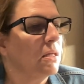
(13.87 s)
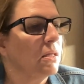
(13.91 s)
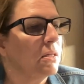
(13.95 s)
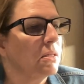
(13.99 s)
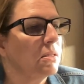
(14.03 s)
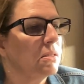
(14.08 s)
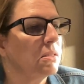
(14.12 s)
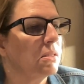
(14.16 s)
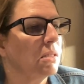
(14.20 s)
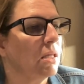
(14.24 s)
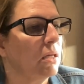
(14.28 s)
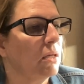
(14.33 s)

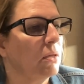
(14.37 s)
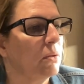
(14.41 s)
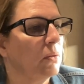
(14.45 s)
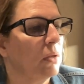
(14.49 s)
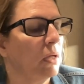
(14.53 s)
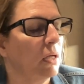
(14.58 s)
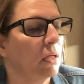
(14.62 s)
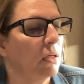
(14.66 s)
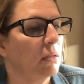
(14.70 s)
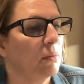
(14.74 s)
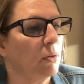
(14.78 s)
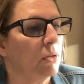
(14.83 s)
So,
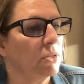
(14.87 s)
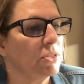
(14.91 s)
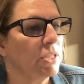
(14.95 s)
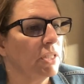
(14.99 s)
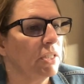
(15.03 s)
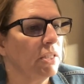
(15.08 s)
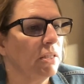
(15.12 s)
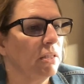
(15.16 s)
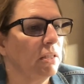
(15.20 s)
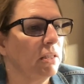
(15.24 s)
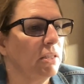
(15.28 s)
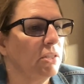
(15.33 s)

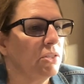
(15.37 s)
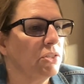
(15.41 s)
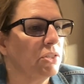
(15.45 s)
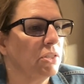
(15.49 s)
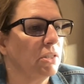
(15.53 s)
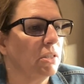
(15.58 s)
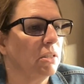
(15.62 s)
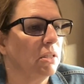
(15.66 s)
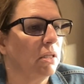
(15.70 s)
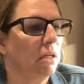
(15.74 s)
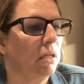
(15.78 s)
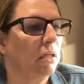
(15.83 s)

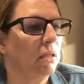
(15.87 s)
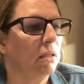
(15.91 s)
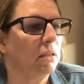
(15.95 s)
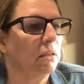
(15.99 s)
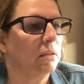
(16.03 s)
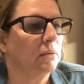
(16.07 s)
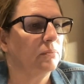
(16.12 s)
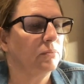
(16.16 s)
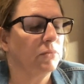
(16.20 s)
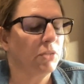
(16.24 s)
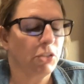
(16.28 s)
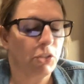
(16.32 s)
articulation
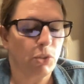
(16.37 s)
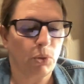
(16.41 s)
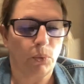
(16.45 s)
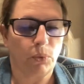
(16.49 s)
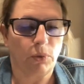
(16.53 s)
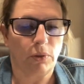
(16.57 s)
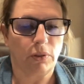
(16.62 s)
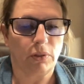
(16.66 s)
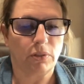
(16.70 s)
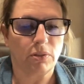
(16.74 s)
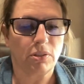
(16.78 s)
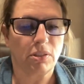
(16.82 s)

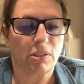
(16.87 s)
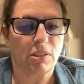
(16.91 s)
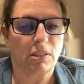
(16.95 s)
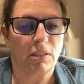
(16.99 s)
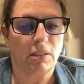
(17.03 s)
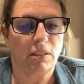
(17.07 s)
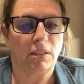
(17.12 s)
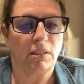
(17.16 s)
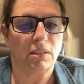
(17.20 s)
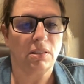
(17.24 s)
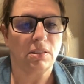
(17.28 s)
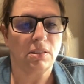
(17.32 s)
disorders
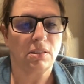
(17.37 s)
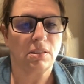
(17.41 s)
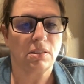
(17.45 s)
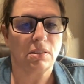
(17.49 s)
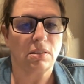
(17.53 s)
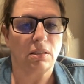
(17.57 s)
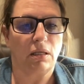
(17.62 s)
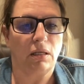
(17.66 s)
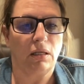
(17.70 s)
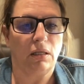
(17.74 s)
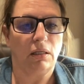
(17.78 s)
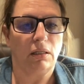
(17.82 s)
is